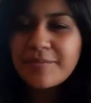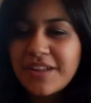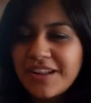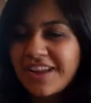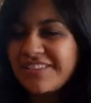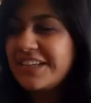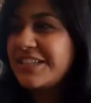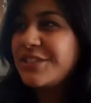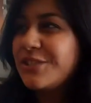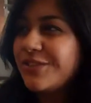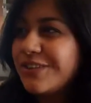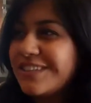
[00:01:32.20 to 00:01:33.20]
But I mean,
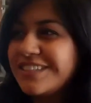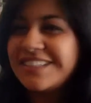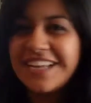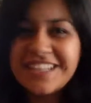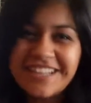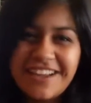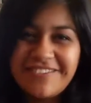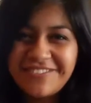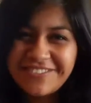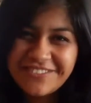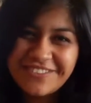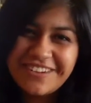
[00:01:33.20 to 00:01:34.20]
shorts, tank top,
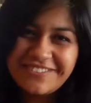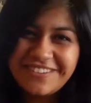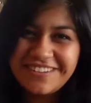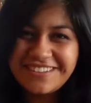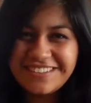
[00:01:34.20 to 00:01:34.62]
whatever.